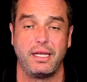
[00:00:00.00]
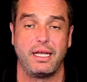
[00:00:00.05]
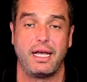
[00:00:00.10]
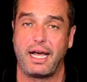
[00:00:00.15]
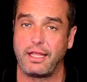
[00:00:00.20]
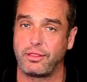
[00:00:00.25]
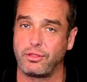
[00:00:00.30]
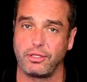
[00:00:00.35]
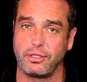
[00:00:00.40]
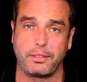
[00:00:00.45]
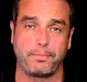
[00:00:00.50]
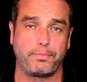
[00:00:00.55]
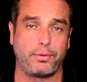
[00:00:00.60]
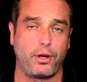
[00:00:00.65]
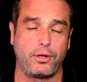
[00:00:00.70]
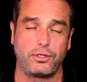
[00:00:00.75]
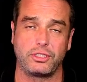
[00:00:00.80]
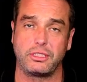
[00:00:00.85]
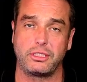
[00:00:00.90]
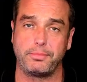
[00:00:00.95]
I thought the
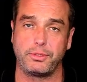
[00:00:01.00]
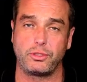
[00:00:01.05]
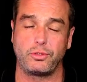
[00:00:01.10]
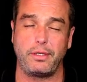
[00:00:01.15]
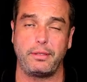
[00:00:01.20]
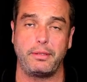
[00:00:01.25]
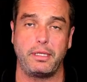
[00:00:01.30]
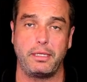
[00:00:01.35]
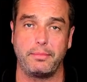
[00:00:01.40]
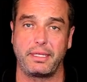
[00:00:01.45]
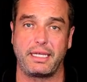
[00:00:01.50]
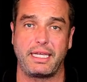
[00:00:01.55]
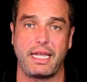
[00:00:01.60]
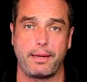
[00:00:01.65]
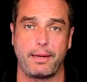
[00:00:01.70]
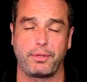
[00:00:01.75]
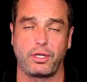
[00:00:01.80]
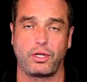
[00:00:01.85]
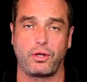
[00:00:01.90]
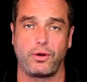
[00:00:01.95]
partnership between him and
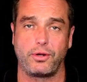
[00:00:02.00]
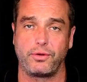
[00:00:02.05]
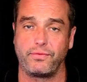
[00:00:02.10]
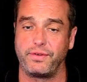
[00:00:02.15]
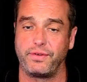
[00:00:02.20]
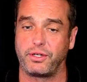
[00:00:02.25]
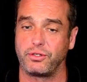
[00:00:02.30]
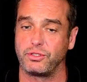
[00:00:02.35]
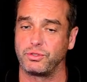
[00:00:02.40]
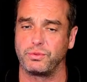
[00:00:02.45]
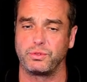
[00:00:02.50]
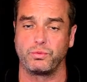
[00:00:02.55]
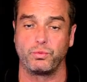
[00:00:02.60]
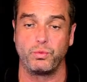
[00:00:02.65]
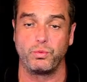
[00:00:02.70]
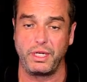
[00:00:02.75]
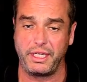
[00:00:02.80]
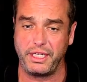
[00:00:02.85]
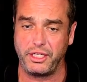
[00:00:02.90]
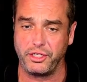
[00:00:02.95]
Cameron Carter-Vickers was
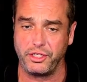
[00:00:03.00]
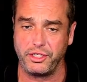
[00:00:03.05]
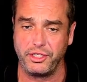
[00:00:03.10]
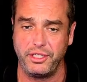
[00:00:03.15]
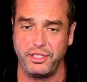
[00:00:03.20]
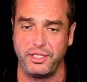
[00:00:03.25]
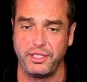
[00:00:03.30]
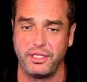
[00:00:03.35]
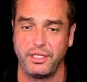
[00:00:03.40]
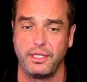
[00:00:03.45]
really good.